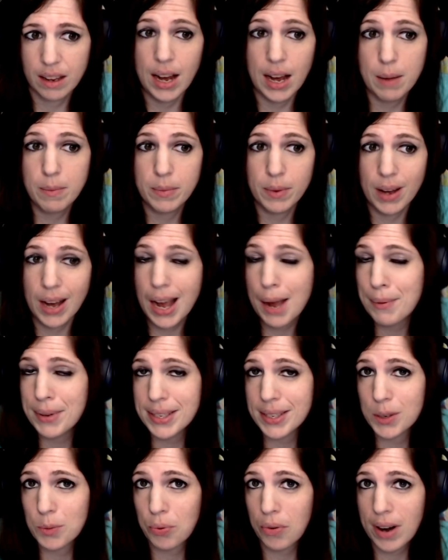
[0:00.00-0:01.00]
I'm
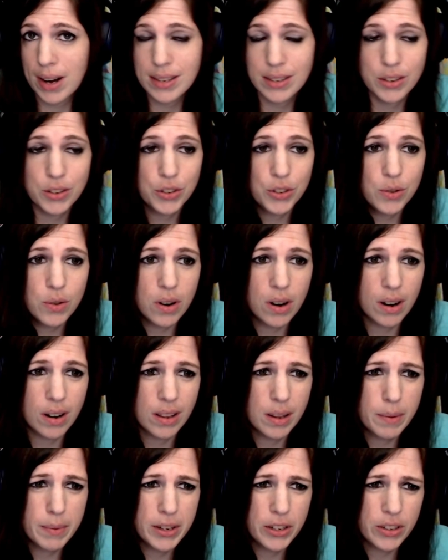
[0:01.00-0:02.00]
as surprised as you are.
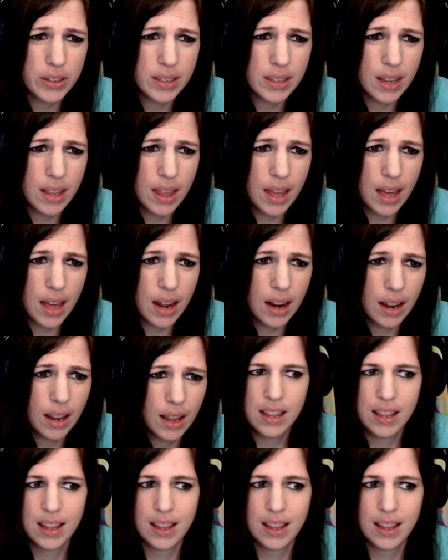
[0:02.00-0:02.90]
Let me just say that.